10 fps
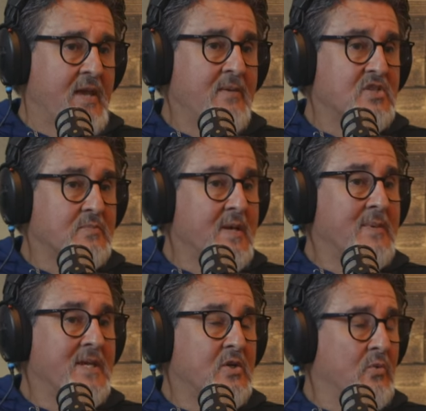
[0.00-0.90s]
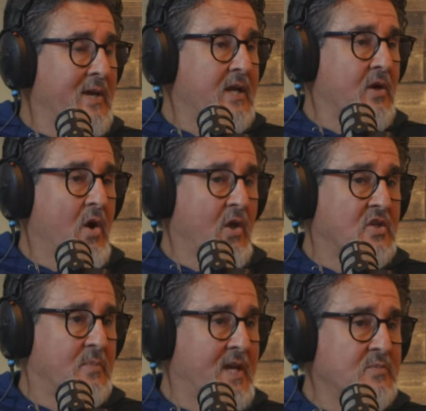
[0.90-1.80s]
They just may be great
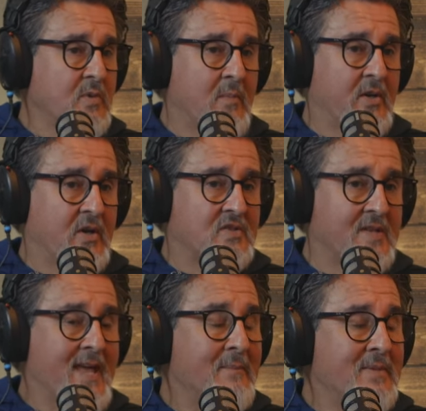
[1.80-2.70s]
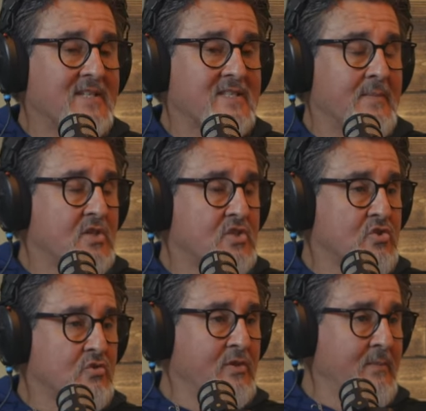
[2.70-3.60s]
college baseball players, and that makes them
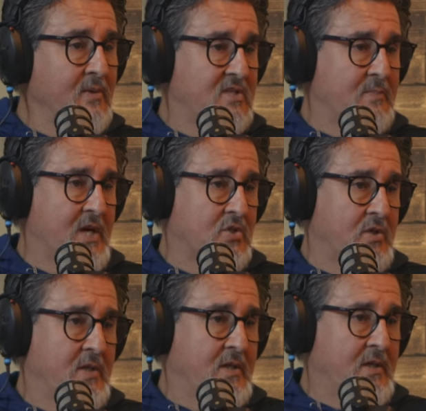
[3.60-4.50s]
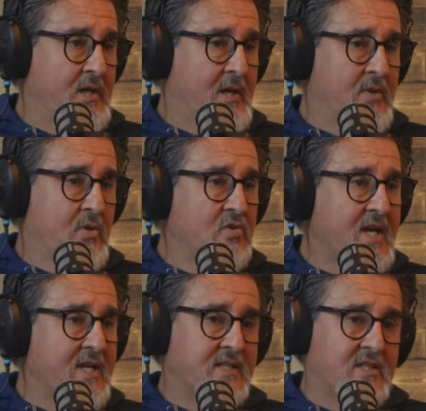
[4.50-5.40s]
extremely special. I mean,
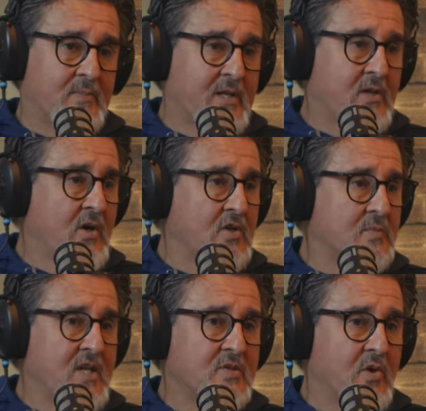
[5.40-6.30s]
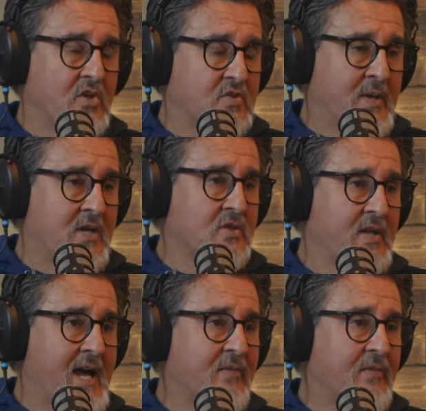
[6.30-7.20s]
those guys that get to play college baseball are
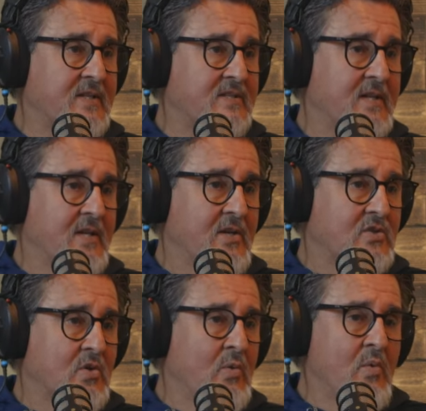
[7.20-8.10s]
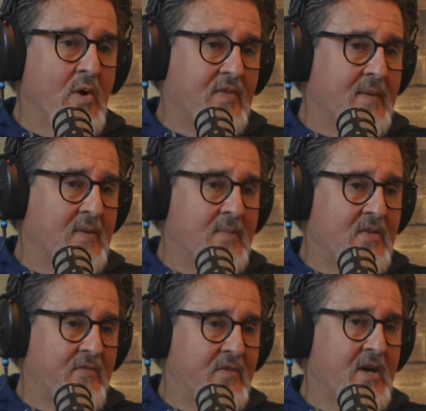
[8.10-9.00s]
special athletes. Mm. So we want them to
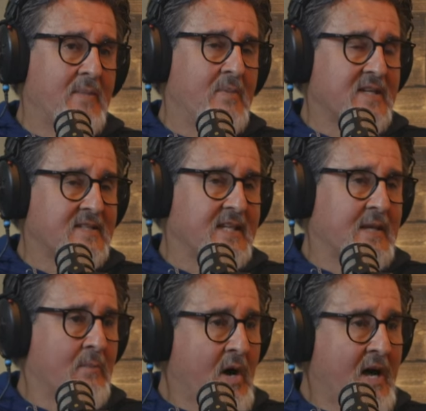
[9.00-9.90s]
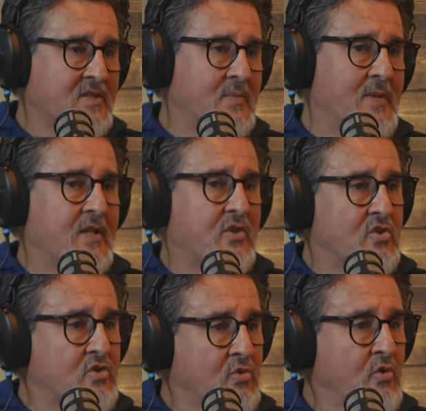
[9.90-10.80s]
be the very best they can possibly be at
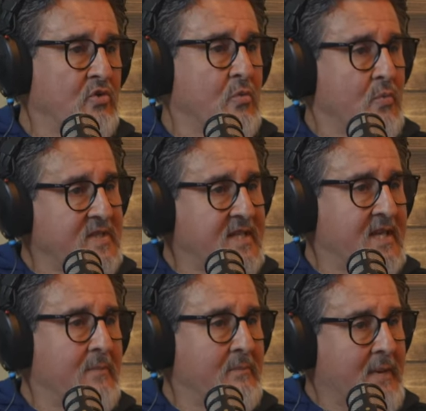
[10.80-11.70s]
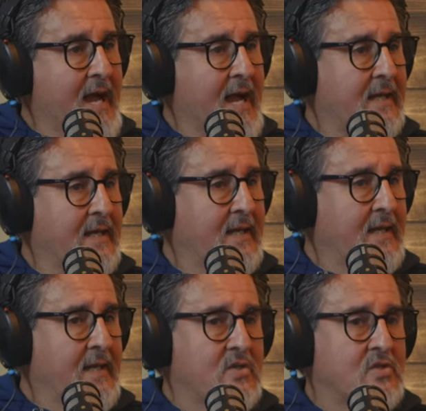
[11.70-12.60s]
their schools when we send them back.
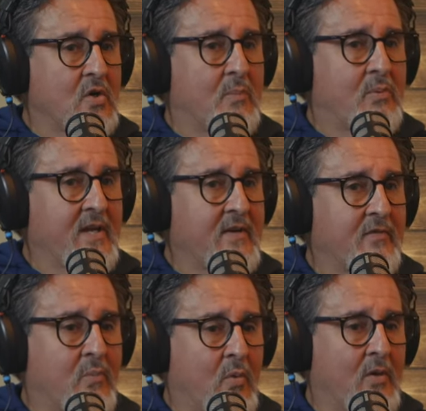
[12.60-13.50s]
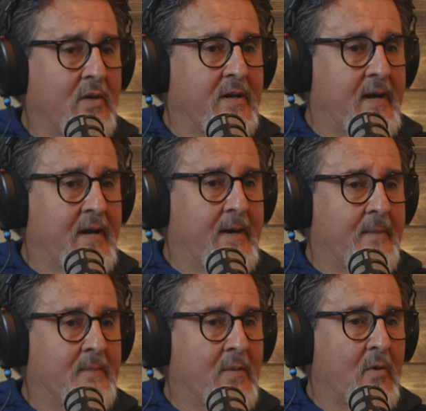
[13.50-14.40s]
So playing for Portland
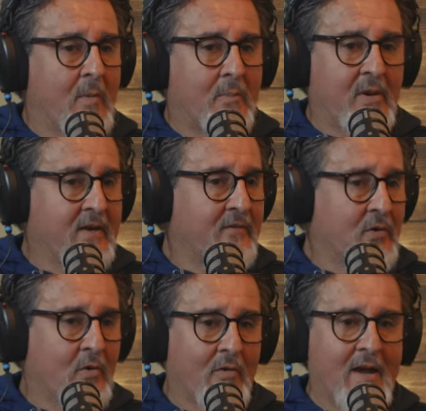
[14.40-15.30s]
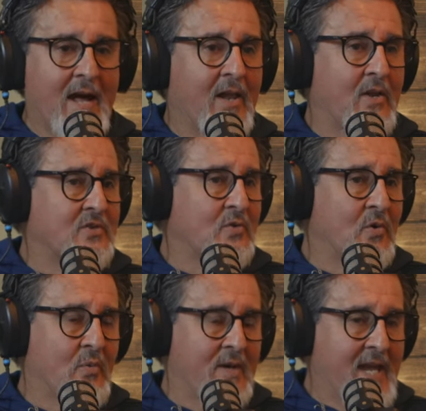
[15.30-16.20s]
um, or playing for Corvallis
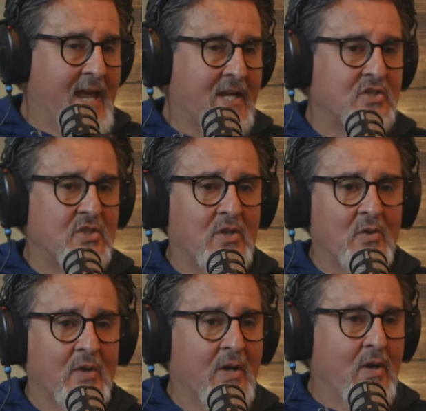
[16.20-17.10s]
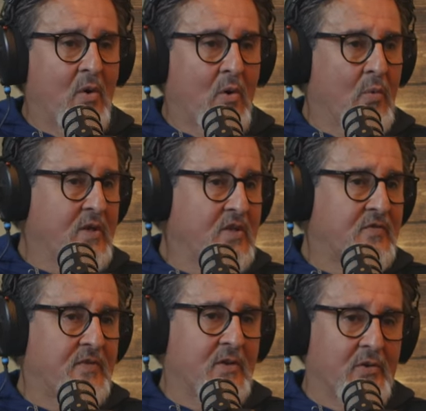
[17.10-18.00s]
or Wenatchee or or
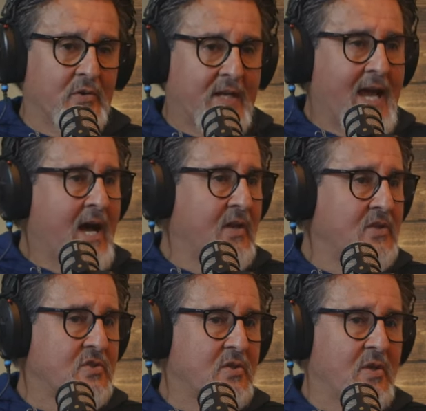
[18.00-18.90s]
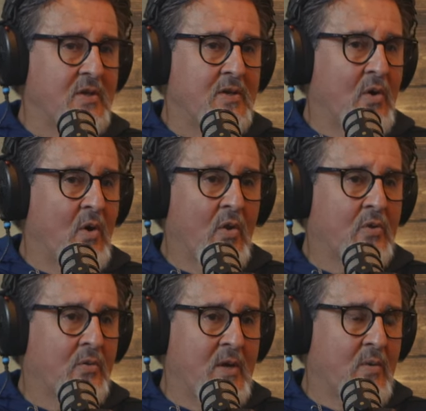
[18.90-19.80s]
Ridgefield or Cowlitz, the, all
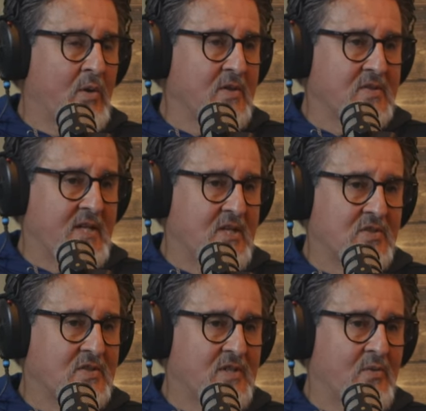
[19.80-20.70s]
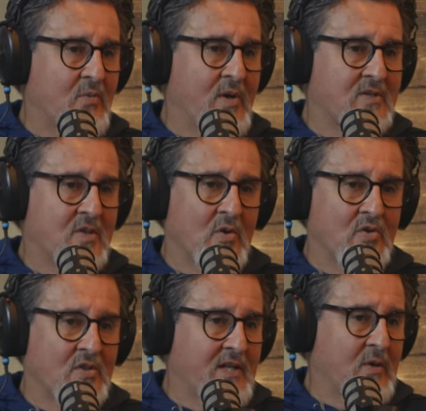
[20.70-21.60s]
the great organizations in the West
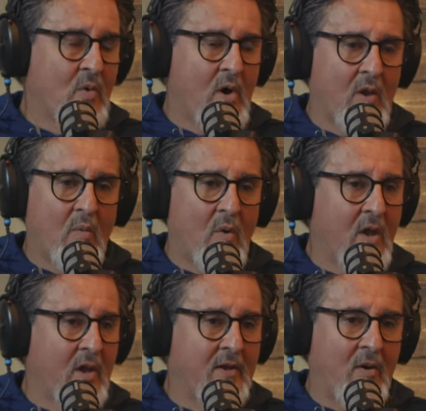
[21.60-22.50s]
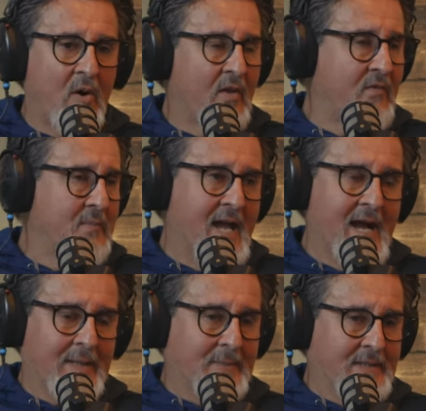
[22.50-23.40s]
Coast League, Walla Walla, all of them,
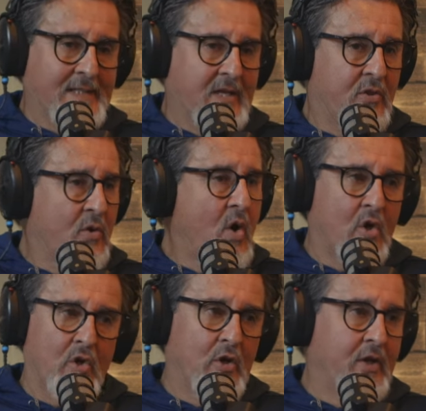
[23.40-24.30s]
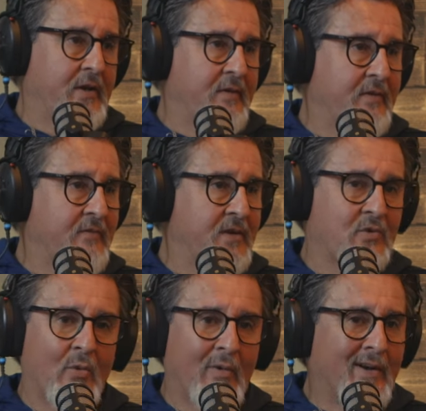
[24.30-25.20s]
Yakima, they're all good. Mm-hmm.
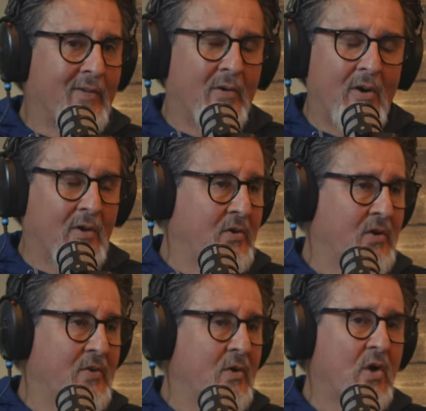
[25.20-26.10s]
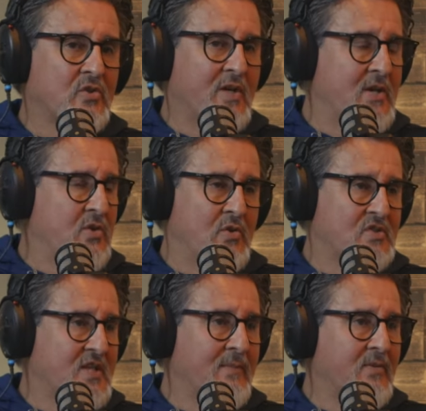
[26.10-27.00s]
Victoria, they're all good, and they're all trying to do
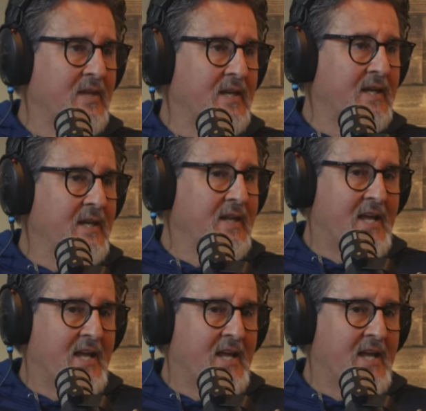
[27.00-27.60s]
the same thing.